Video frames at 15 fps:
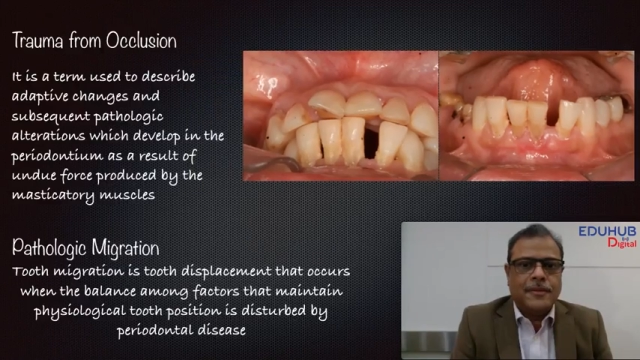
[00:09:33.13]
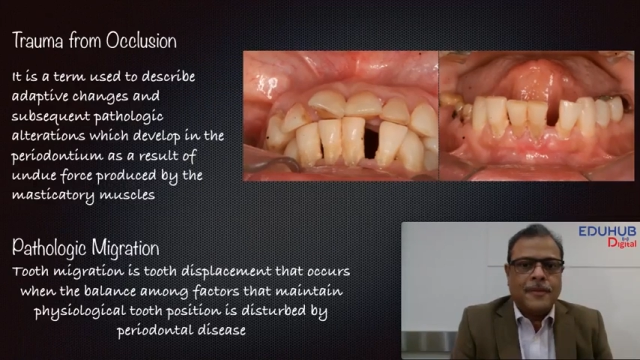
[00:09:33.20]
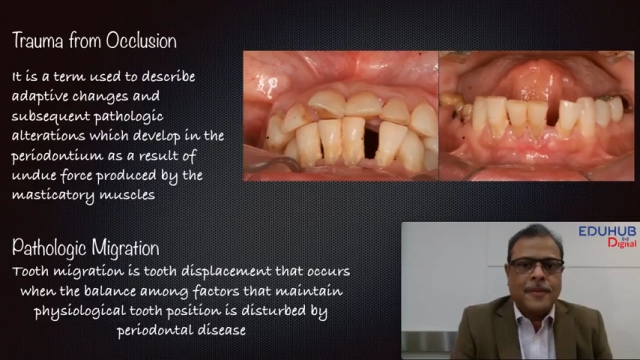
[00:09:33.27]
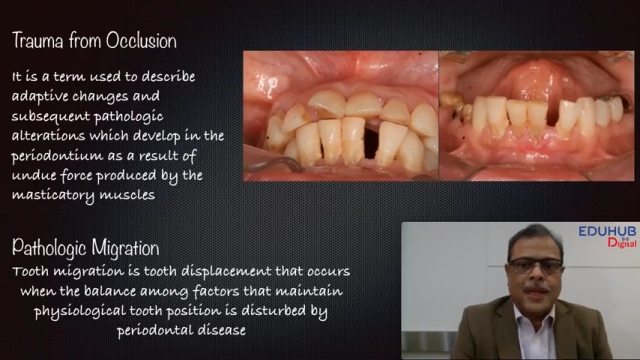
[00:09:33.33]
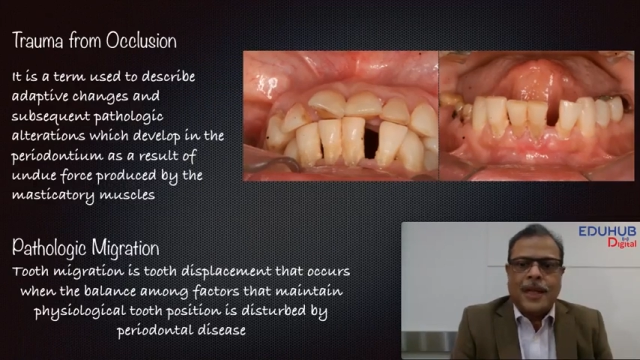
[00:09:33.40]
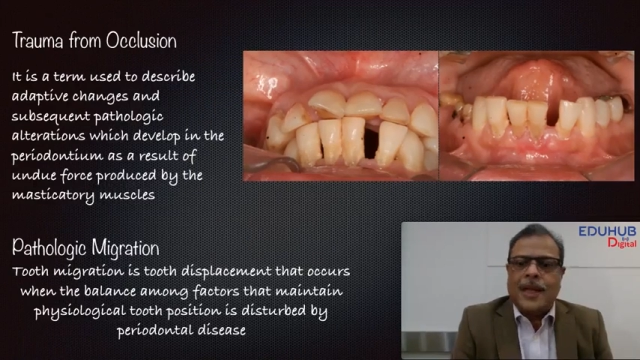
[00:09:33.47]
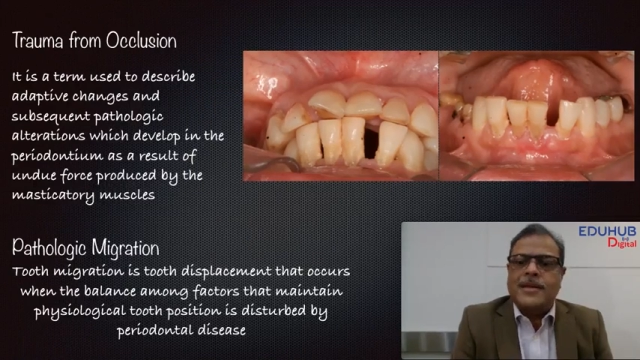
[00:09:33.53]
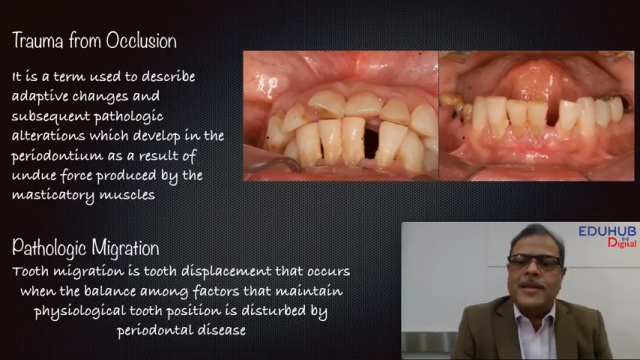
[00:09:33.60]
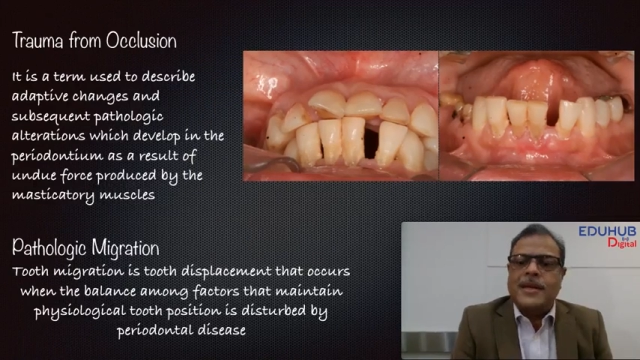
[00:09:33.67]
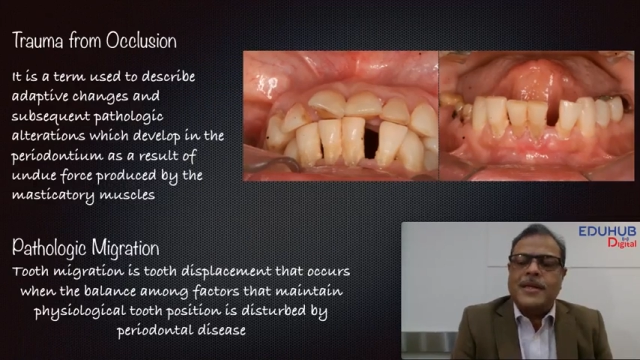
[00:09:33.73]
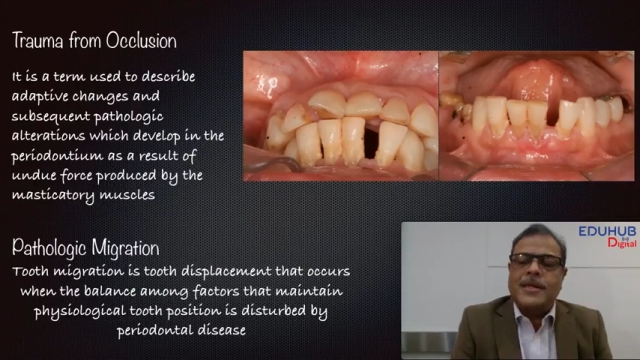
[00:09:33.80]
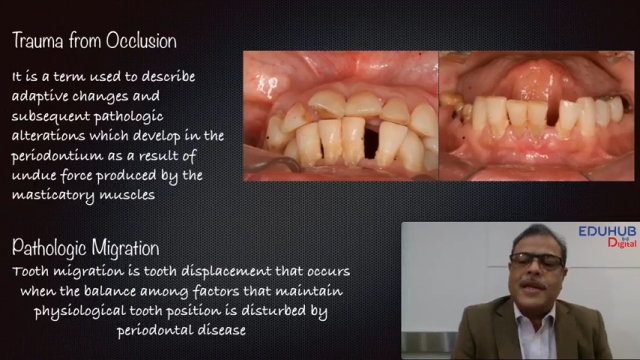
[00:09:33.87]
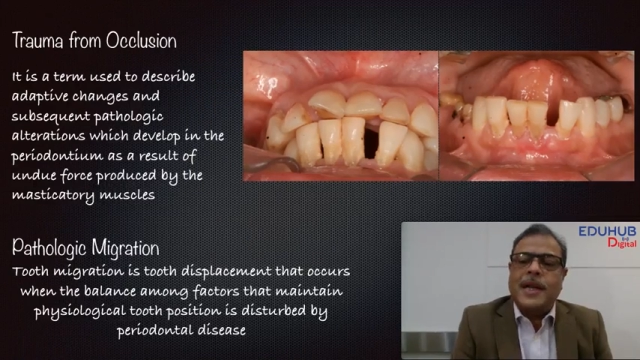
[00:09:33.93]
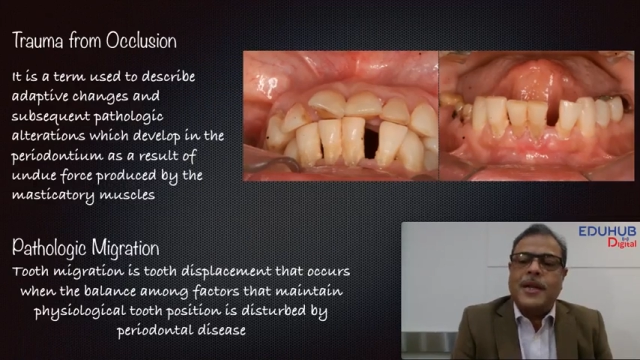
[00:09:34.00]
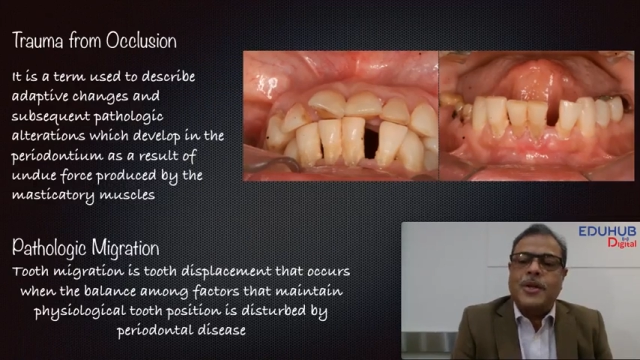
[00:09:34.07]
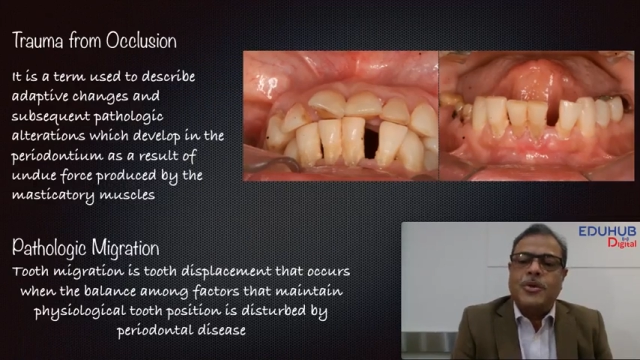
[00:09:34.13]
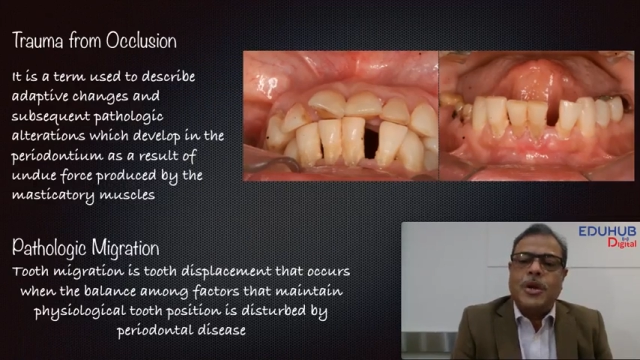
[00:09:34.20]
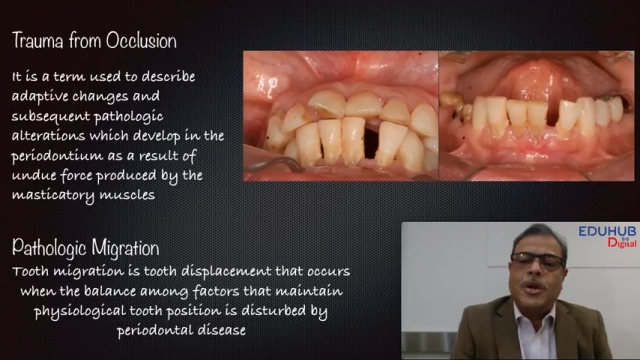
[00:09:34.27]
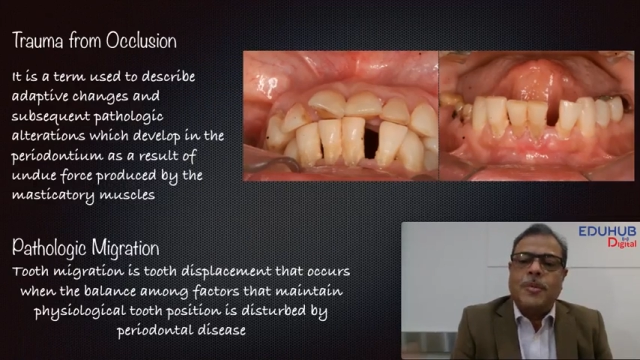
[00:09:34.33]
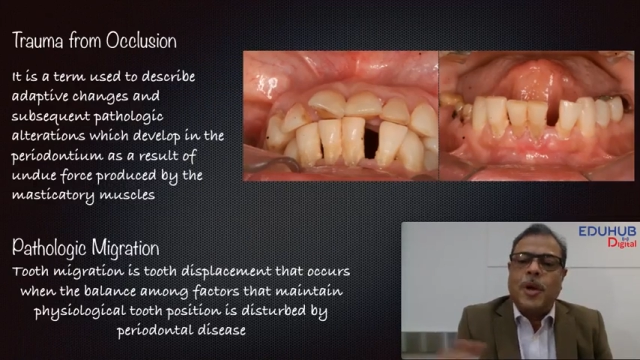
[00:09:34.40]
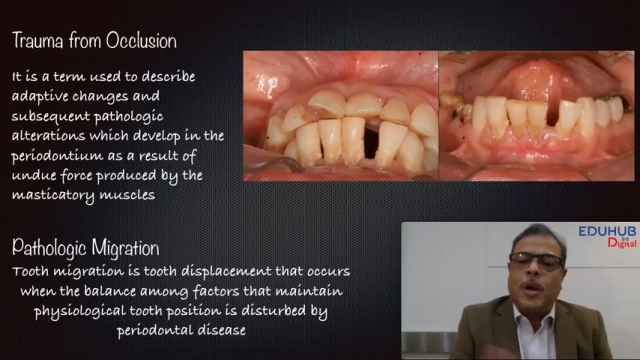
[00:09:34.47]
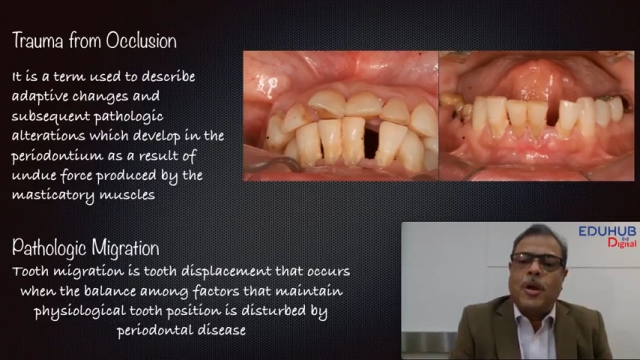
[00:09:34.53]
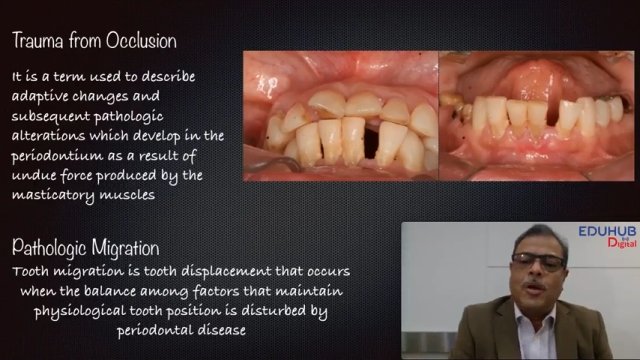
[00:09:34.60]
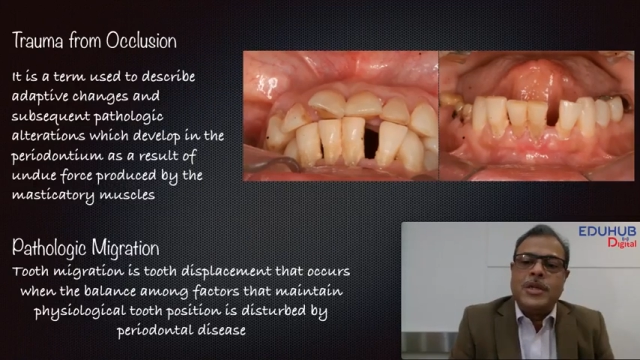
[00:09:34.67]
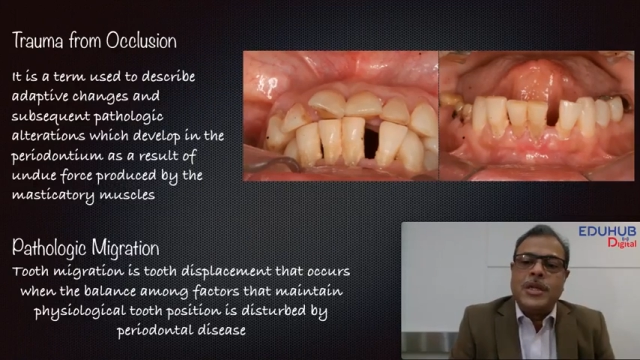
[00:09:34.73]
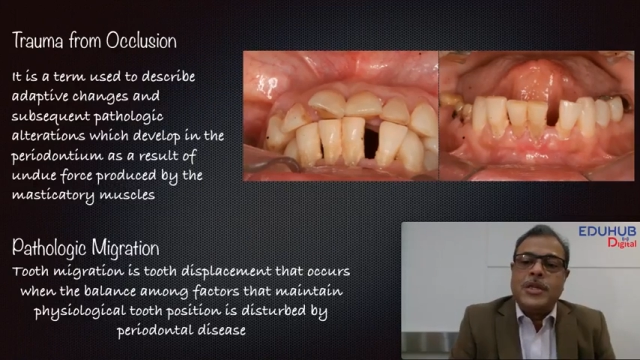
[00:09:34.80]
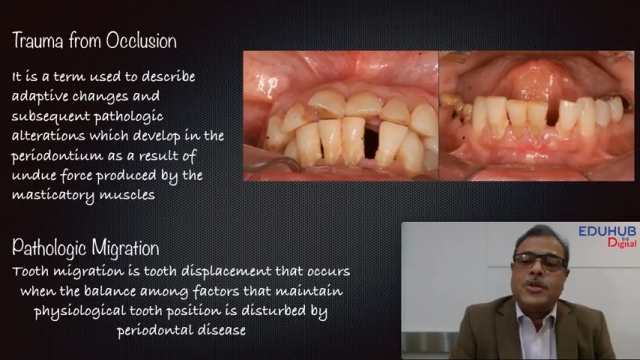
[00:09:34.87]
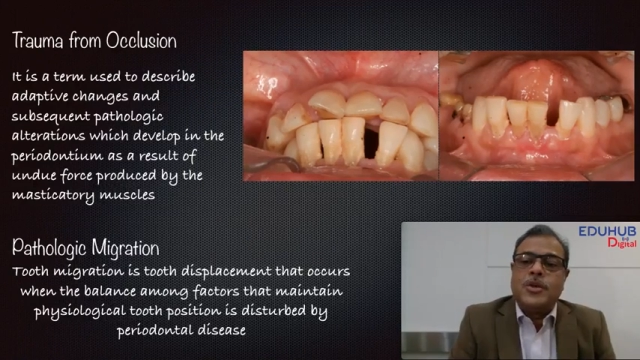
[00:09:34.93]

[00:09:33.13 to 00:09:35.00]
Let's understand two terminologies,